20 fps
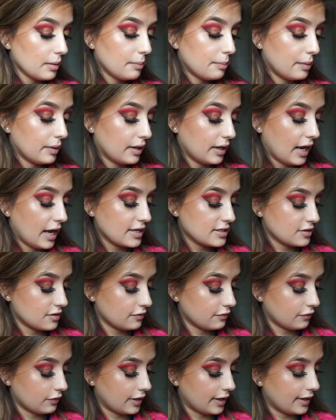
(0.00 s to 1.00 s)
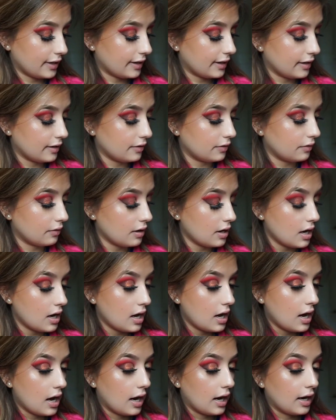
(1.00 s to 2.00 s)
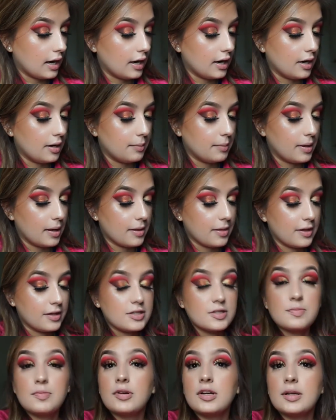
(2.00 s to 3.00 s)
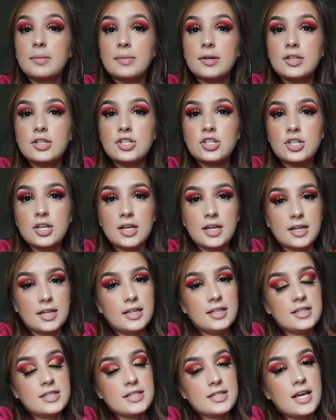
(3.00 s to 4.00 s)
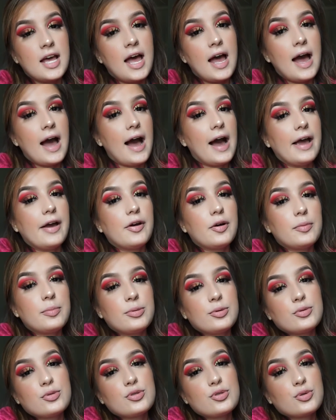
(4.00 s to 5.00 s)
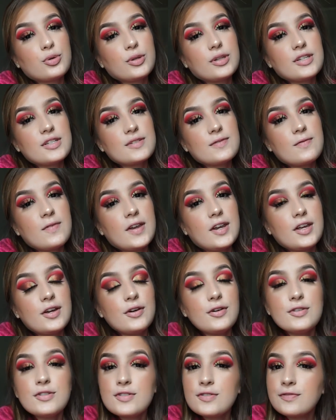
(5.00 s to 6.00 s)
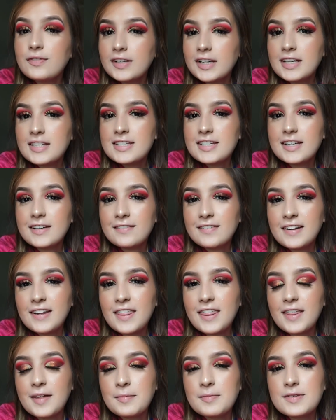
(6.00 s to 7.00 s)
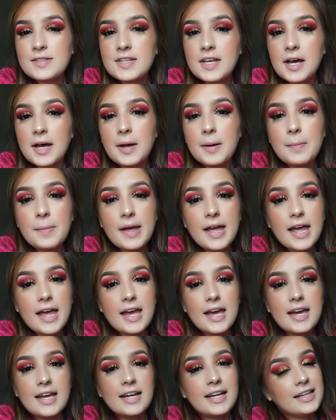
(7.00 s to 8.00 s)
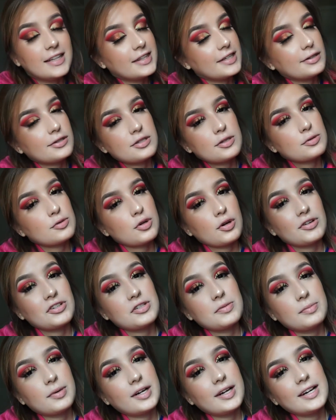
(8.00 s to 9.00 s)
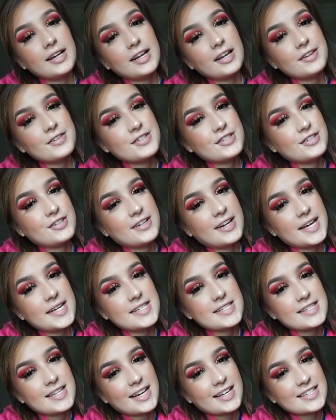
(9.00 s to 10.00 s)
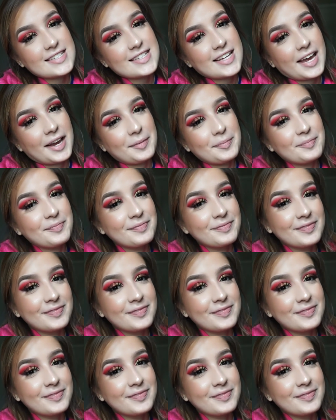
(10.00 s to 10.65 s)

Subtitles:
But as of right now, that's pretty much it. I hope you enjoyed this video. Don't forget to give it a thumbs up and hit the subscription button, and I'll see you guys next time.